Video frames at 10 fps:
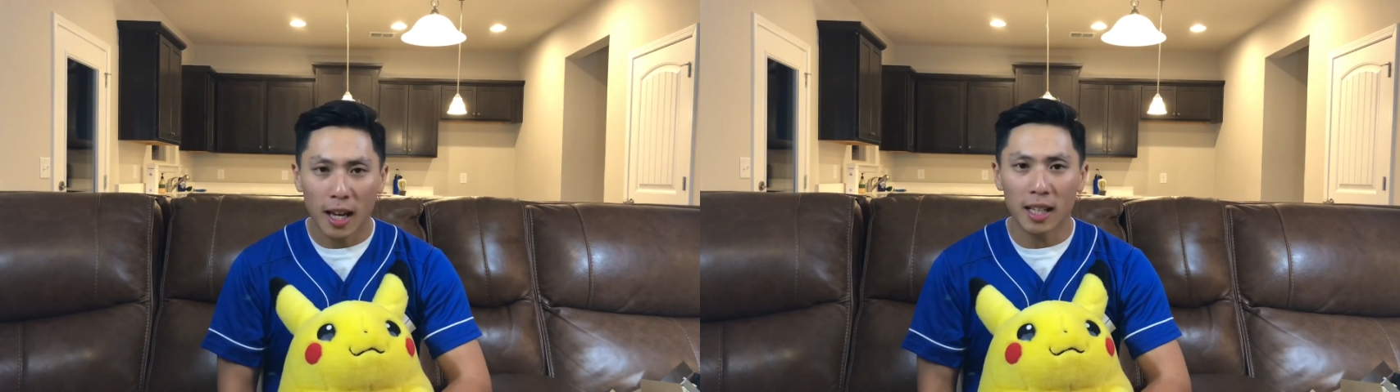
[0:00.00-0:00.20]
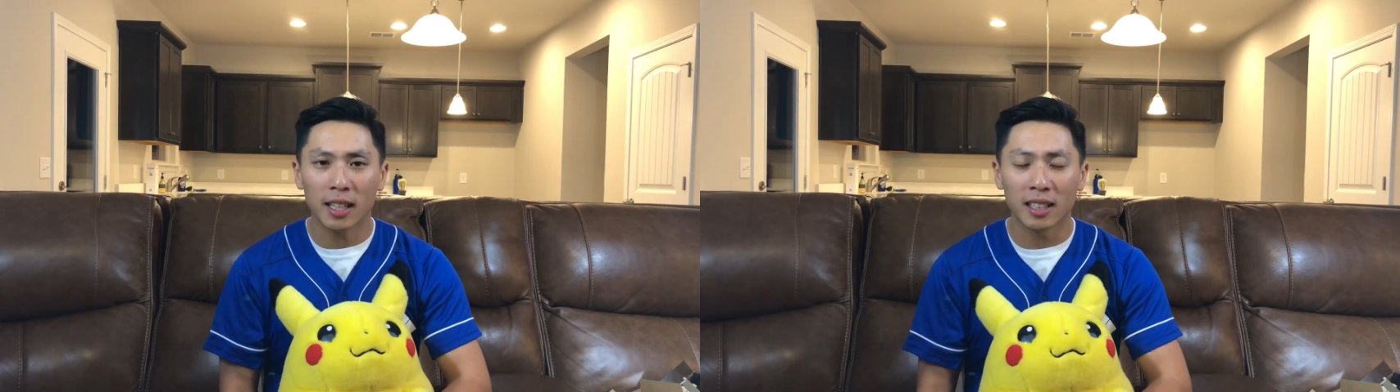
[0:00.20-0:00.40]

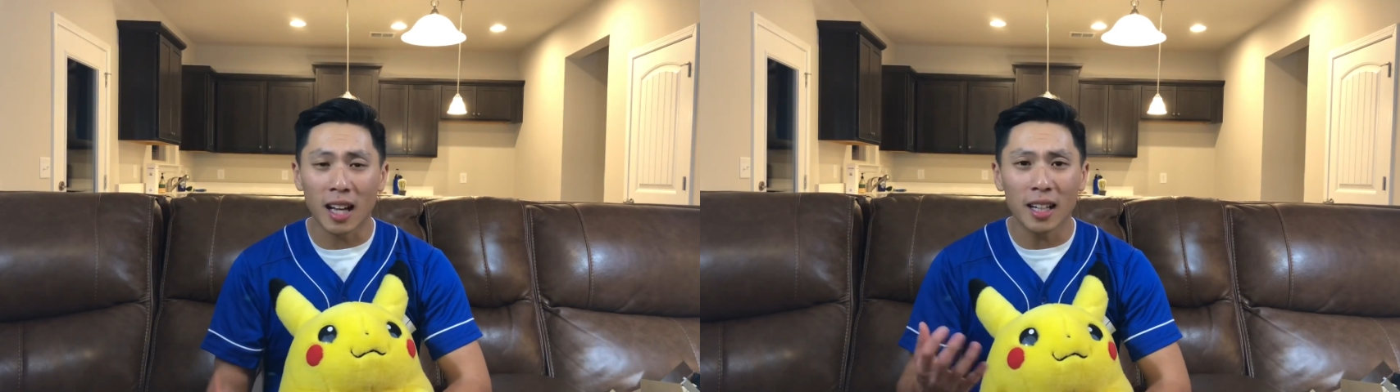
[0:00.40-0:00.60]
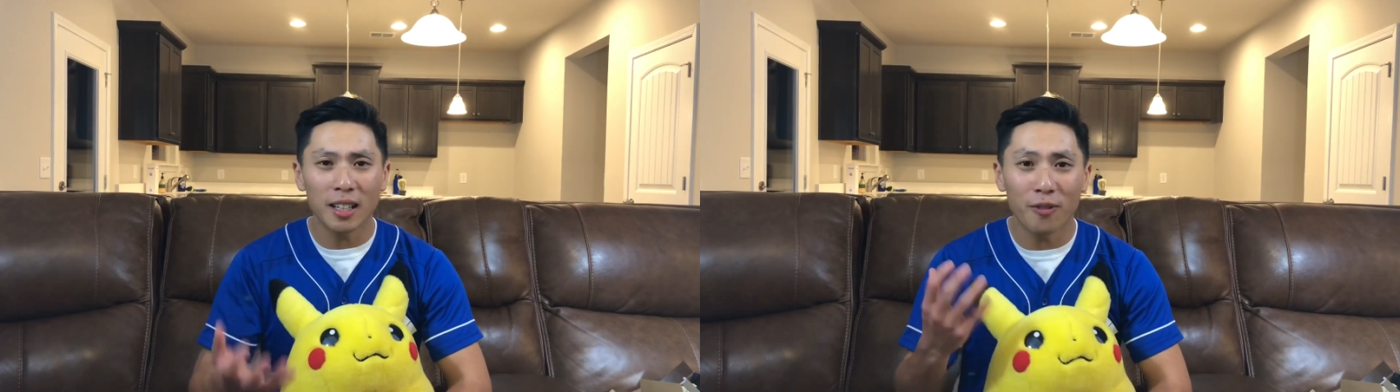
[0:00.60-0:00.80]
it
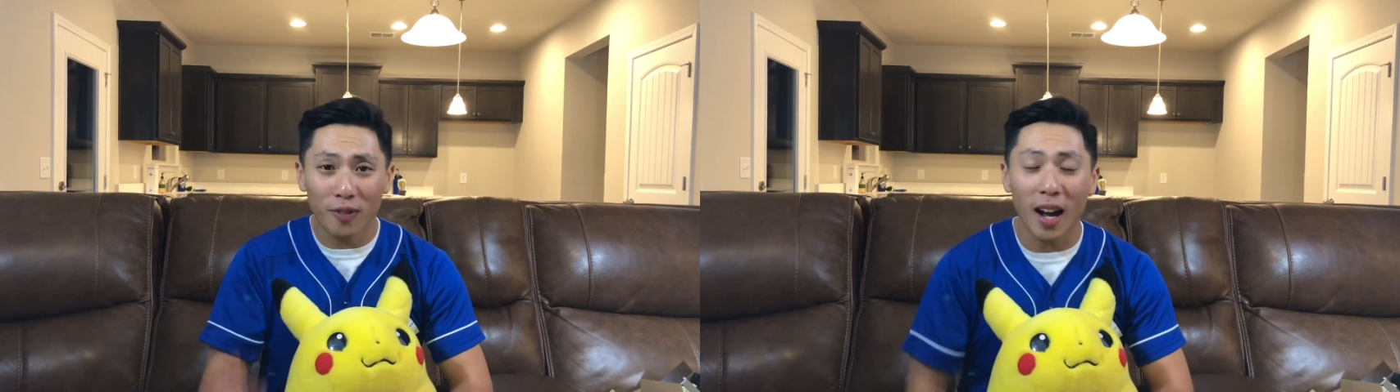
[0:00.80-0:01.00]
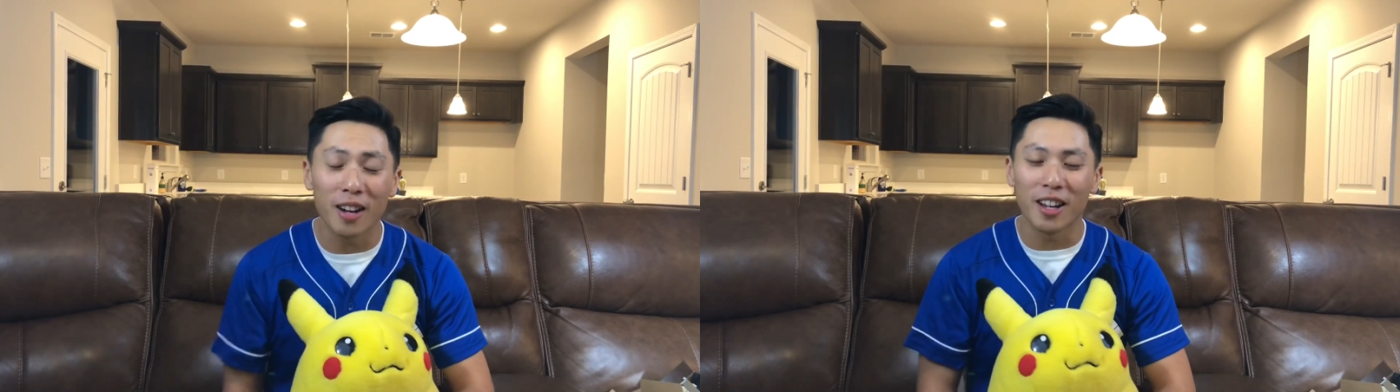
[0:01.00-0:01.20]
ignited a
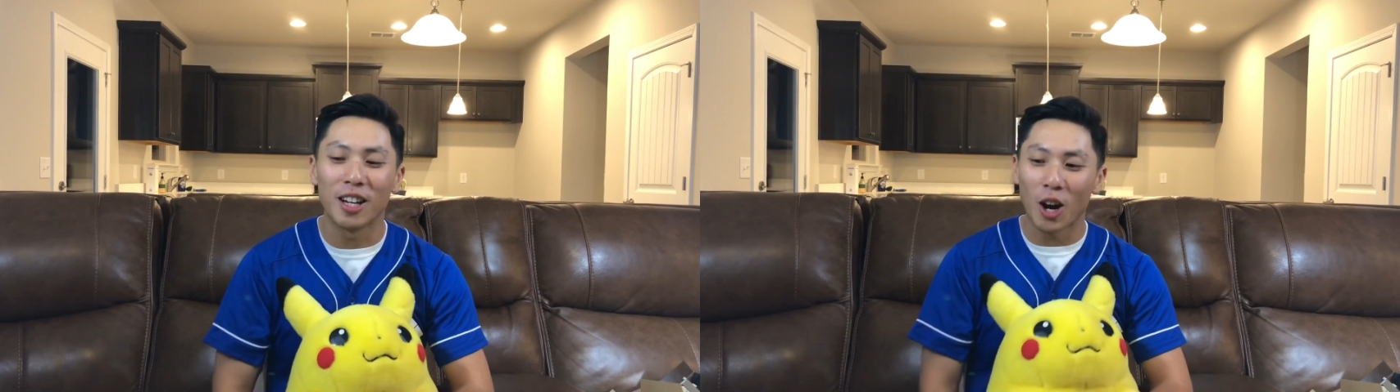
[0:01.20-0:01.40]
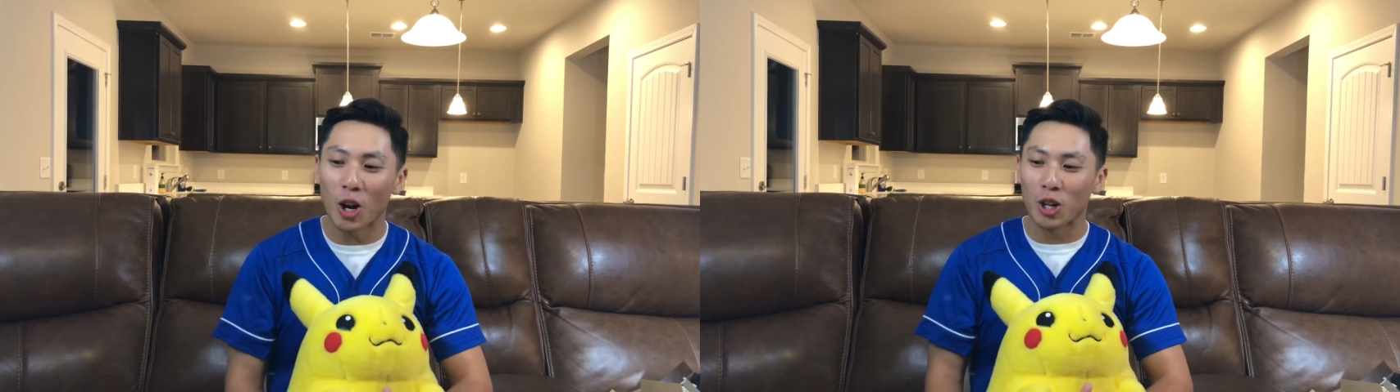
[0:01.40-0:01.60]
fire and
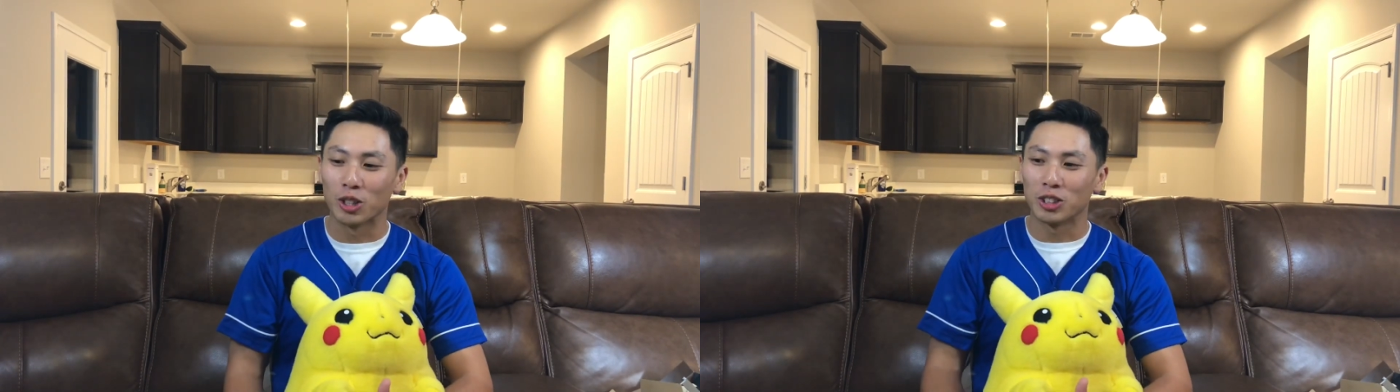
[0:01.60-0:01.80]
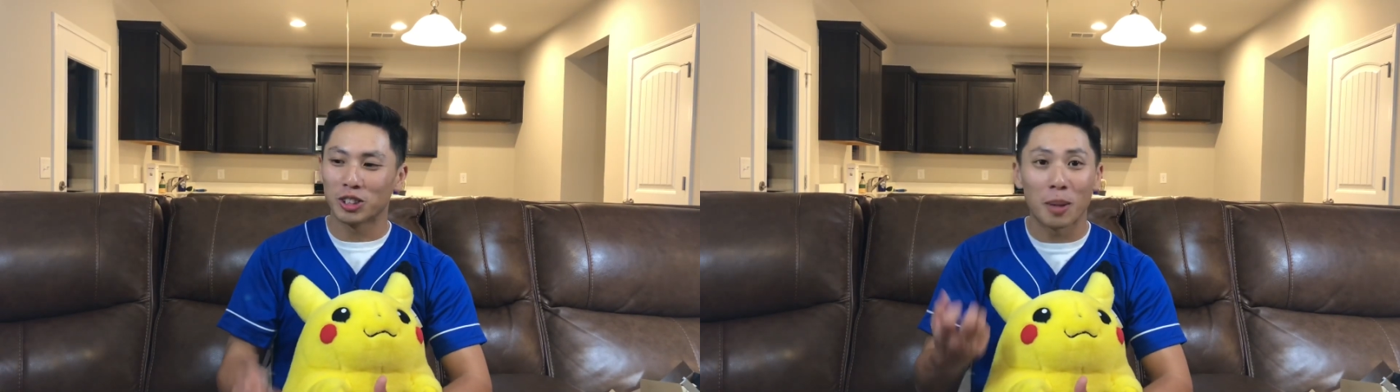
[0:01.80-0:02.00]
an
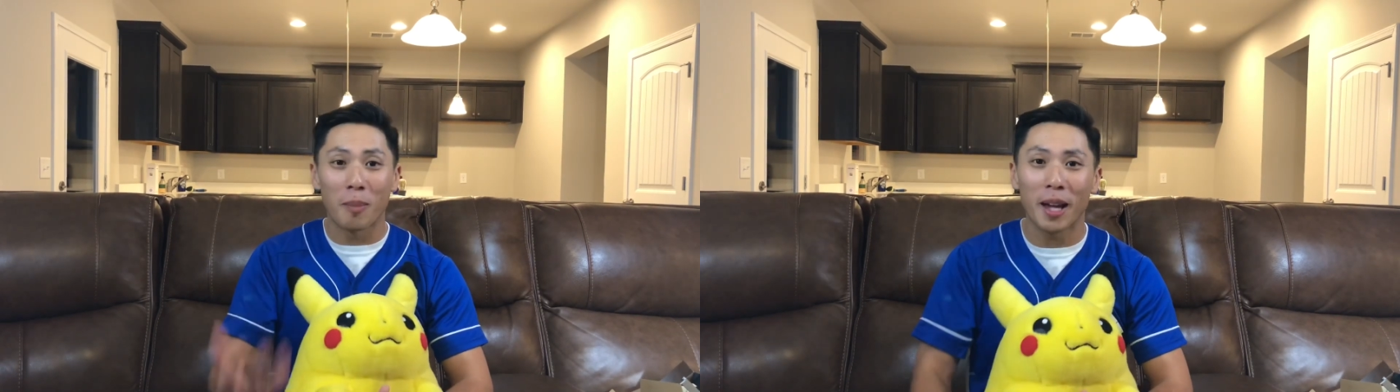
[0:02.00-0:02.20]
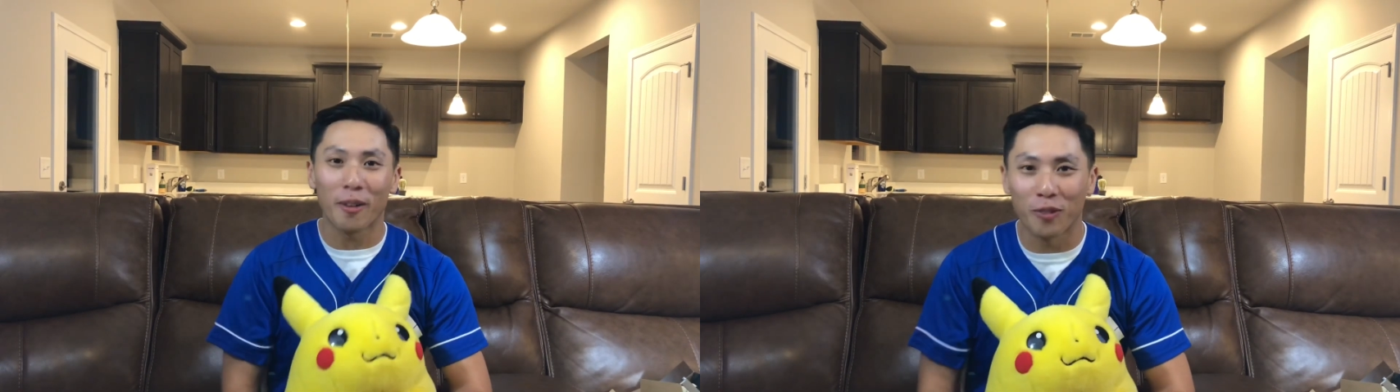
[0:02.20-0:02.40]
urge to
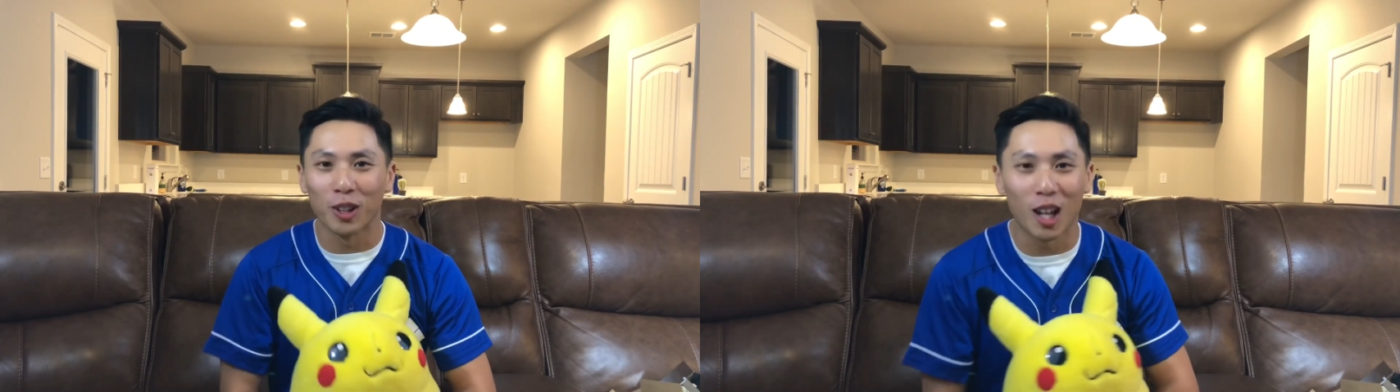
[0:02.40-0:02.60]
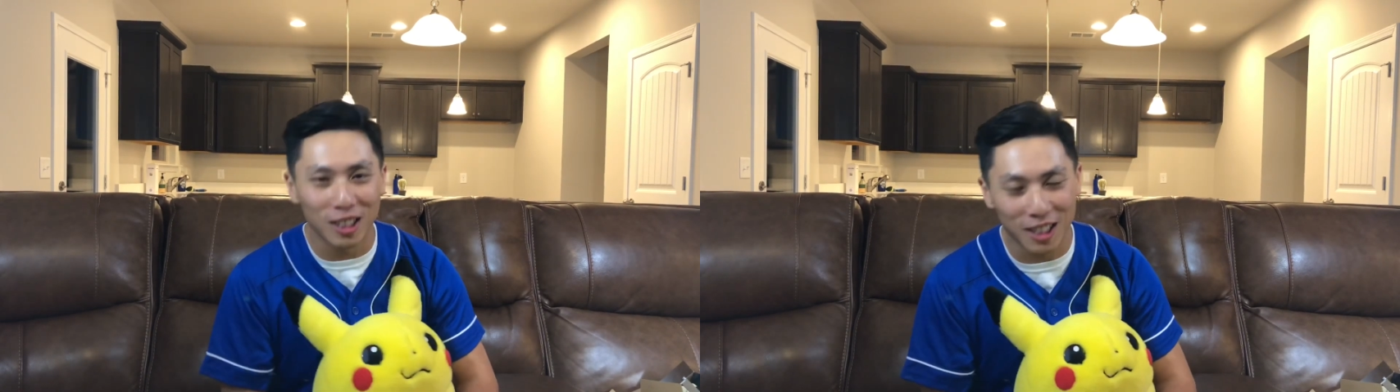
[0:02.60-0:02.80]
make up for lost